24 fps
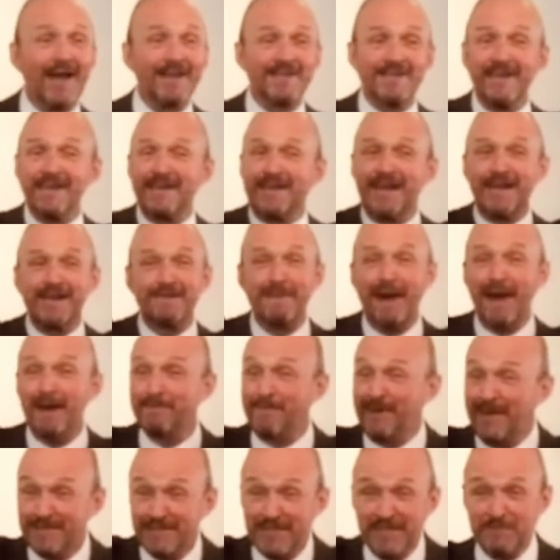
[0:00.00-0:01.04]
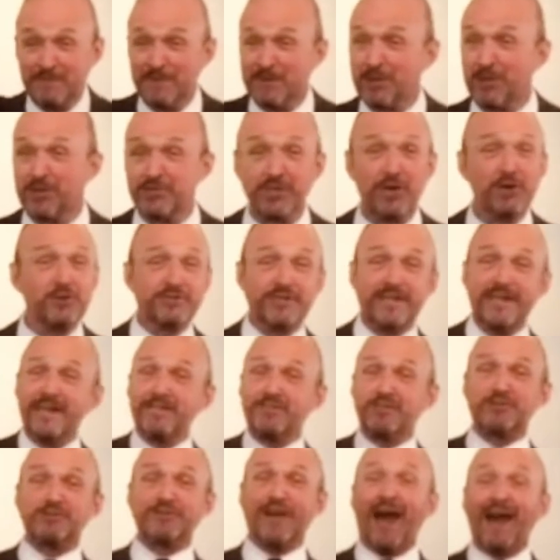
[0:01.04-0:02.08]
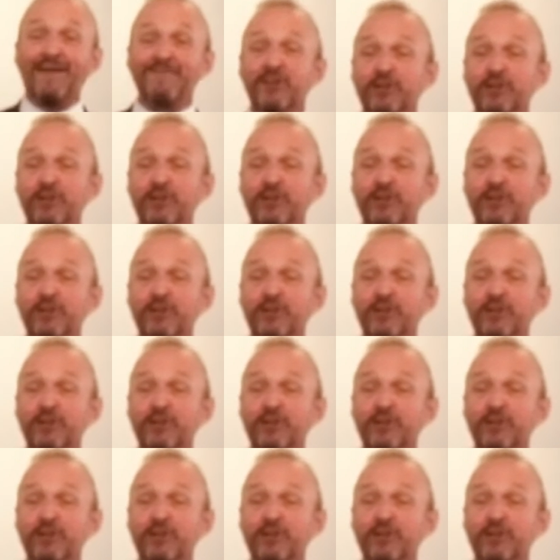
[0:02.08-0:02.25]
take care of my business because those kids will drive